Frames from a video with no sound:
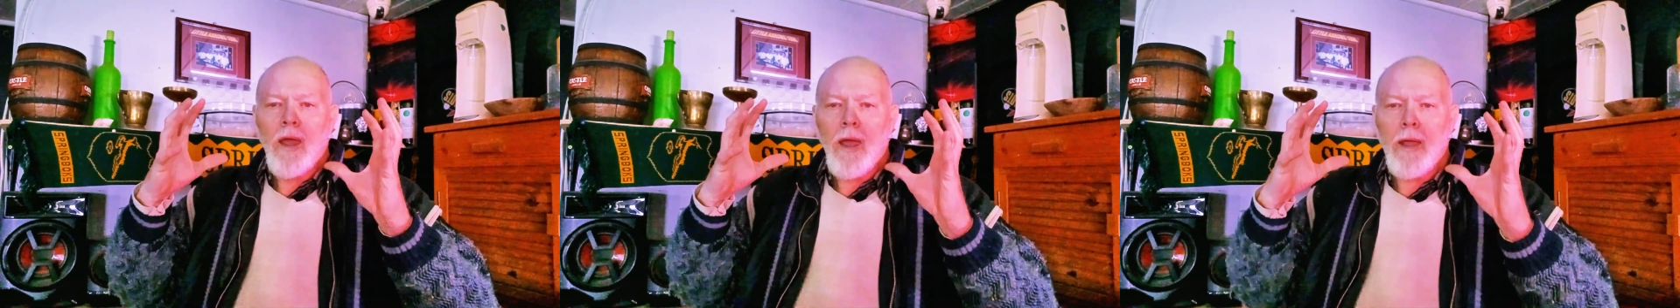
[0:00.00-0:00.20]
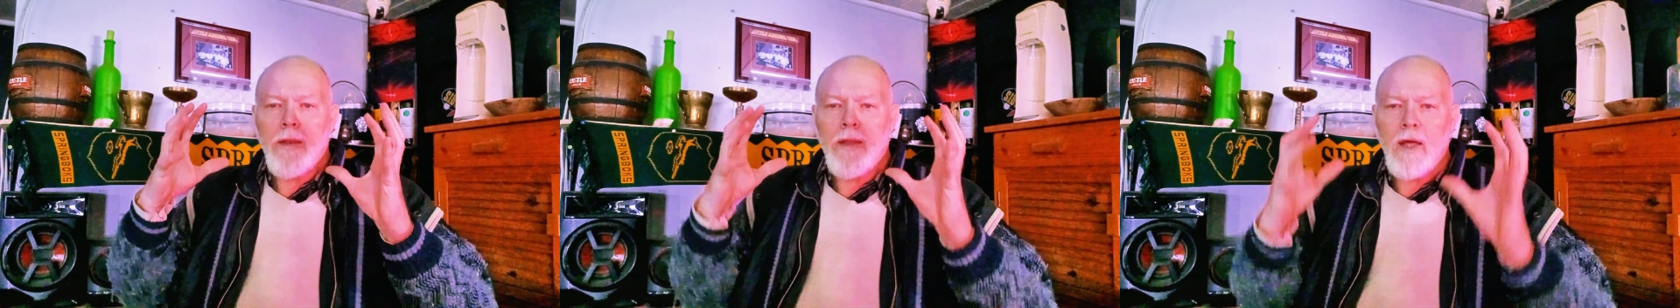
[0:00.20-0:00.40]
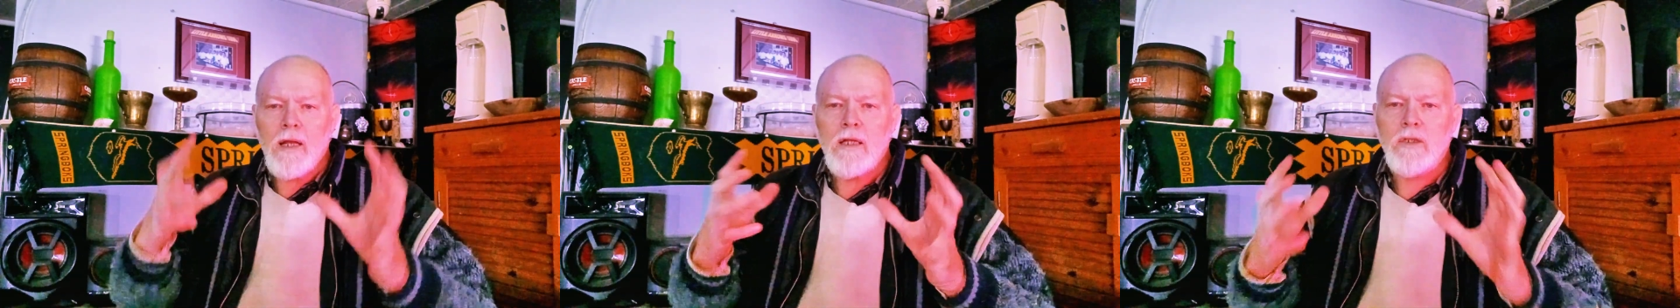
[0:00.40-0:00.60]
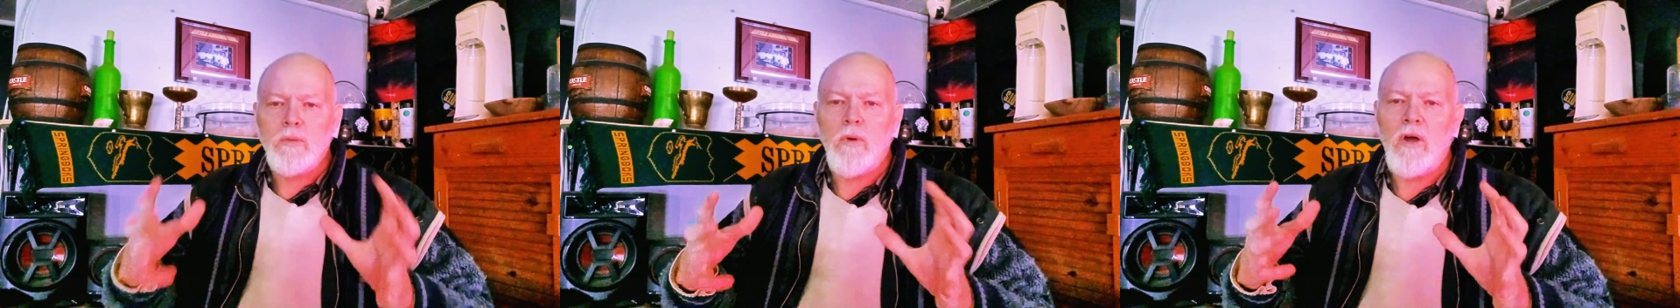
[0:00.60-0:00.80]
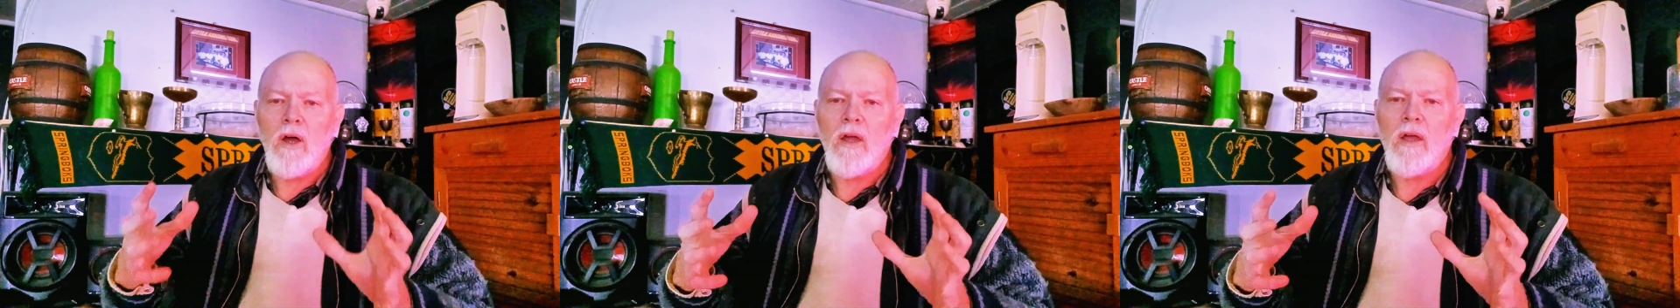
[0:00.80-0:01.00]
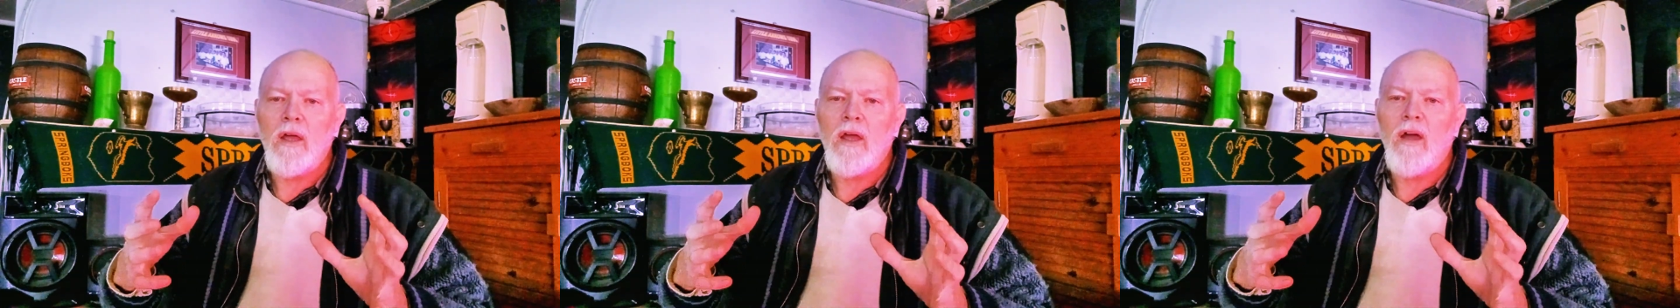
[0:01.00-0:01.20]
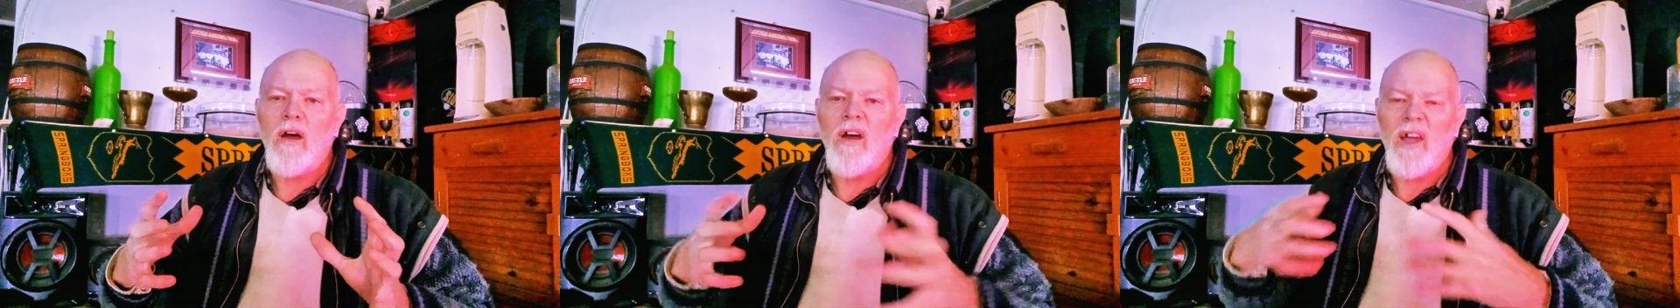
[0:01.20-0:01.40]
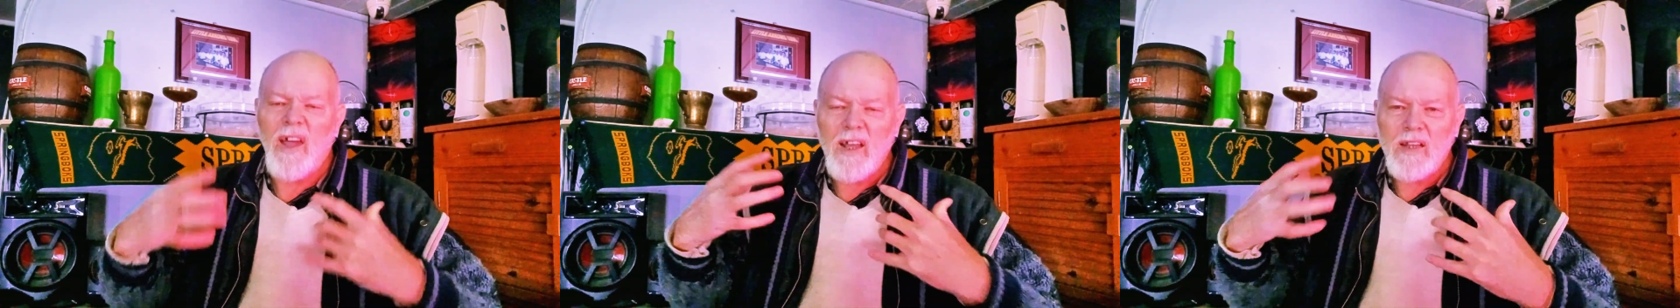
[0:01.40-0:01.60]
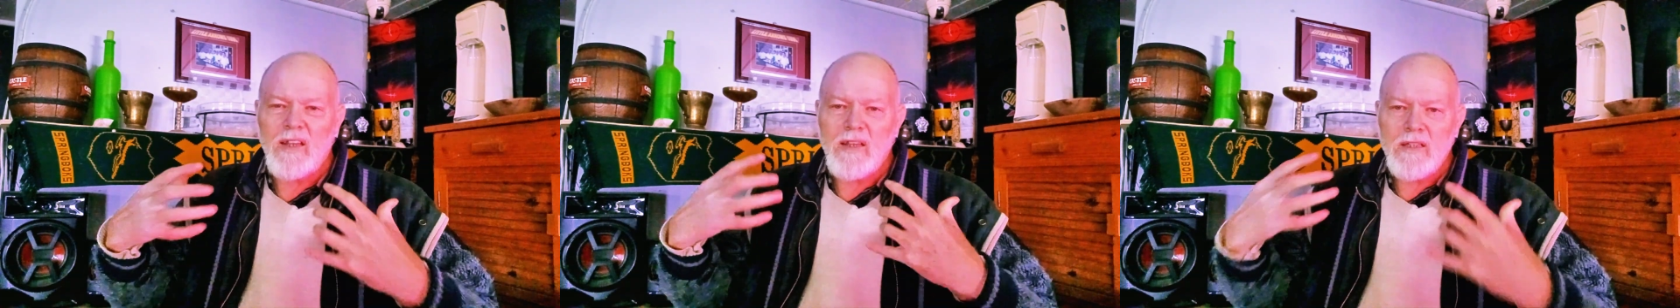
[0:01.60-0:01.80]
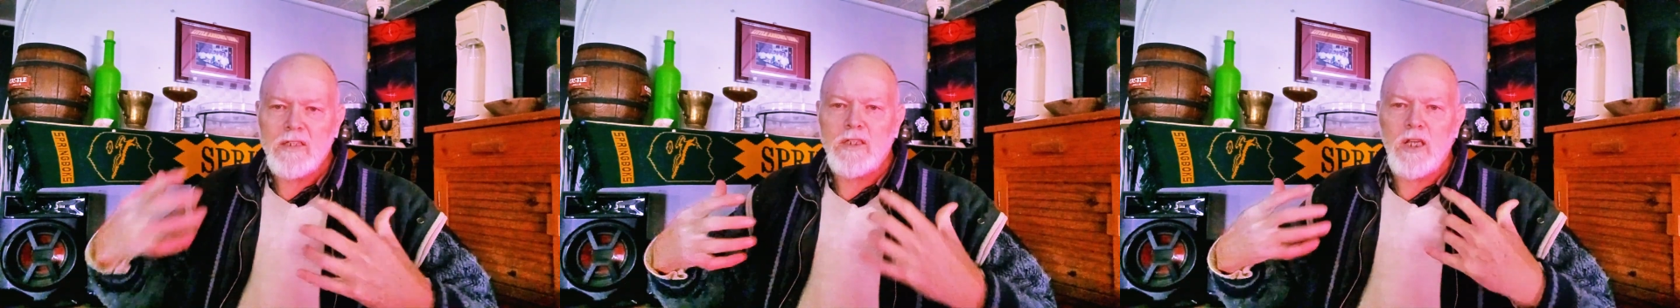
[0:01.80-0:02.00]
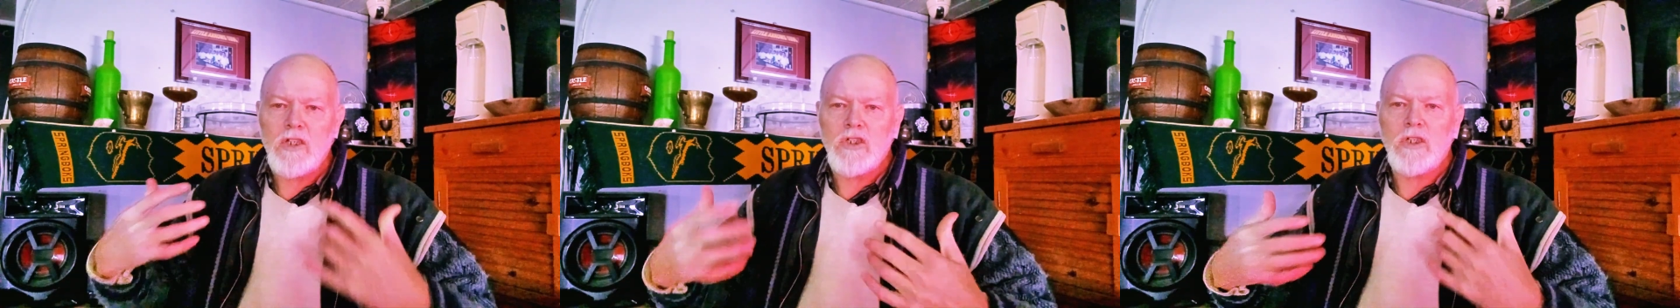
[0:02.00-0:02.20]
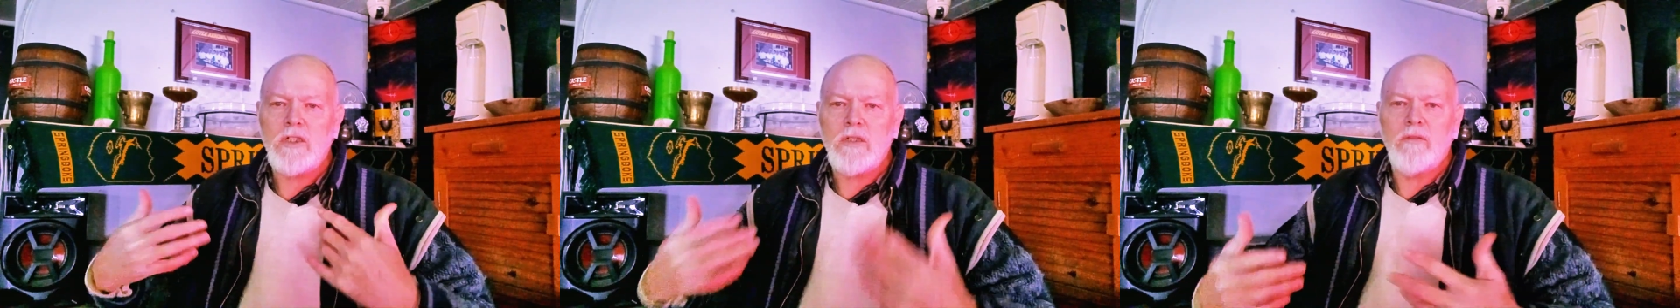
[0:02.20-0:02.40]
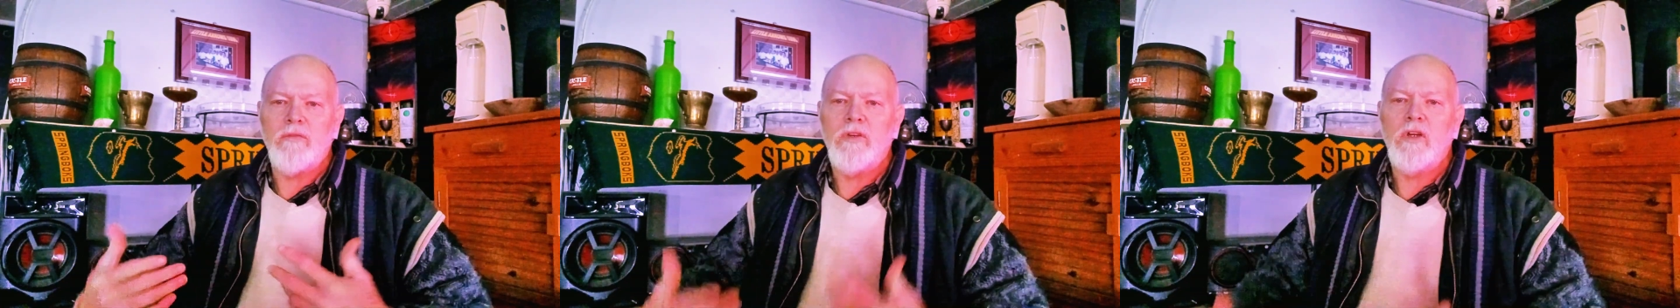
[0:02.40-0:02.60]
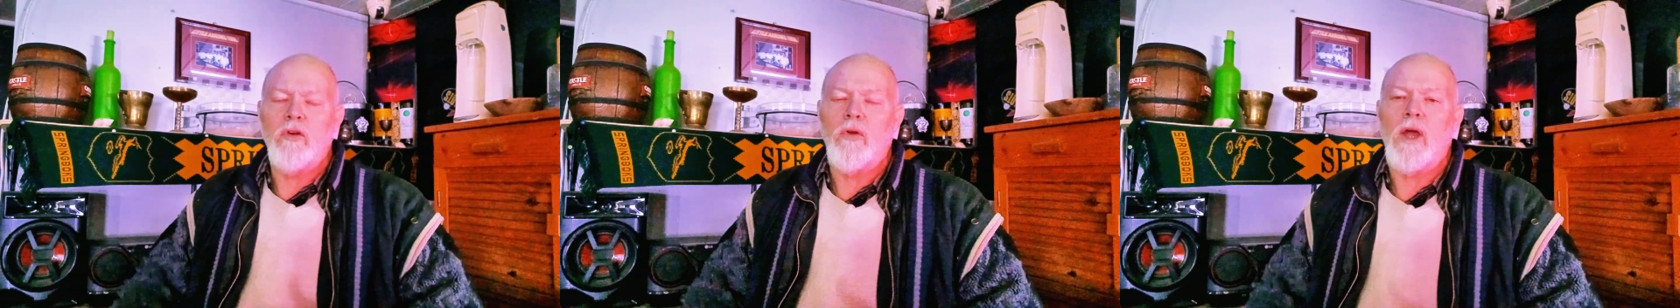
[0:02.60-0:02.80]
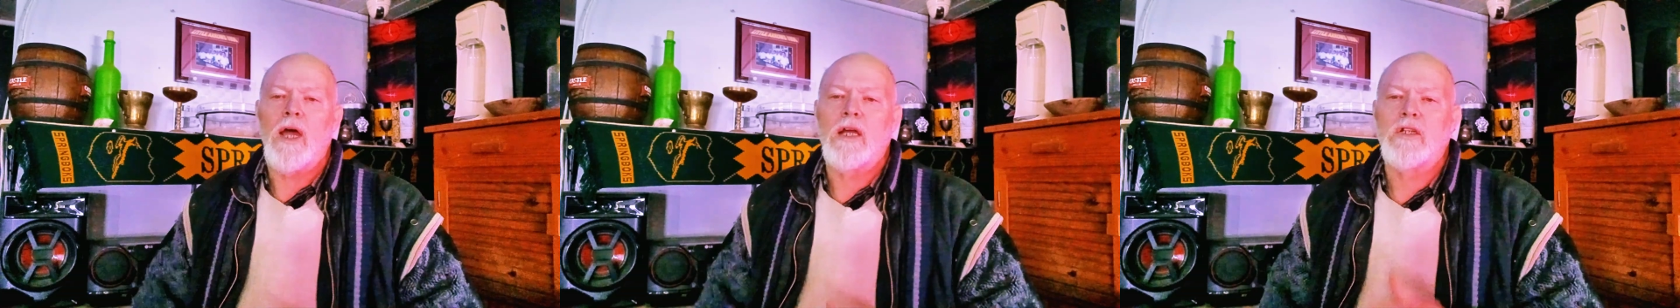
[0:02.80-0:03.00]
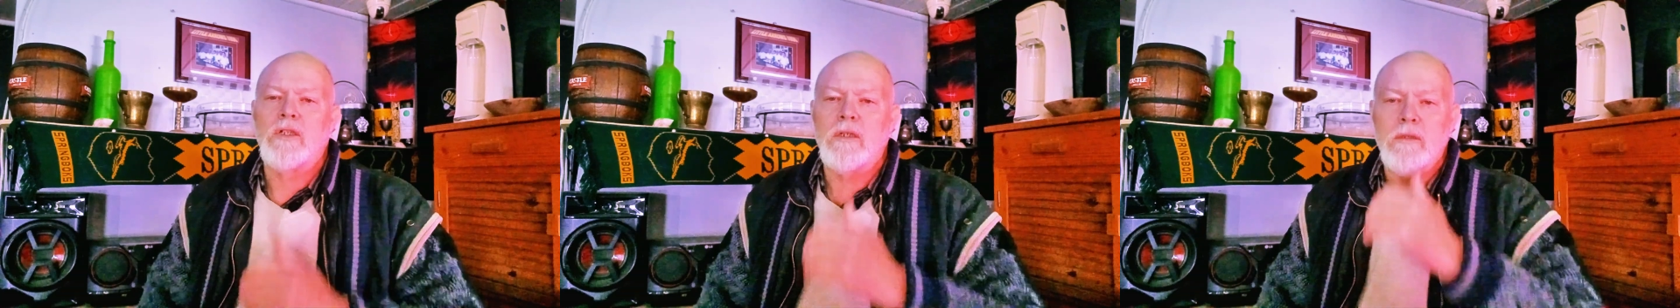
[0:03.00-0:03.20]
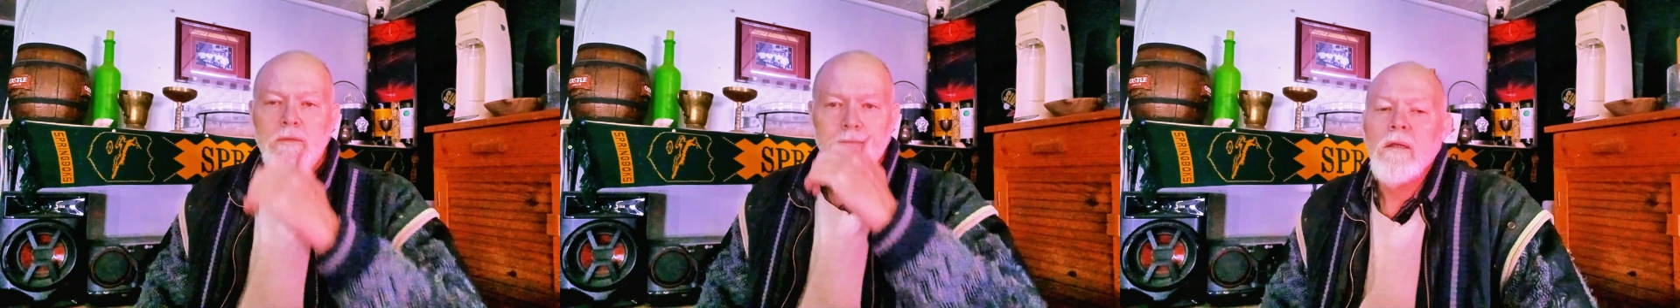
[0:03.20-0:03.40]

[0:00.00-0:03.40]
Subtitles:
And that is why I had such a severe reaction.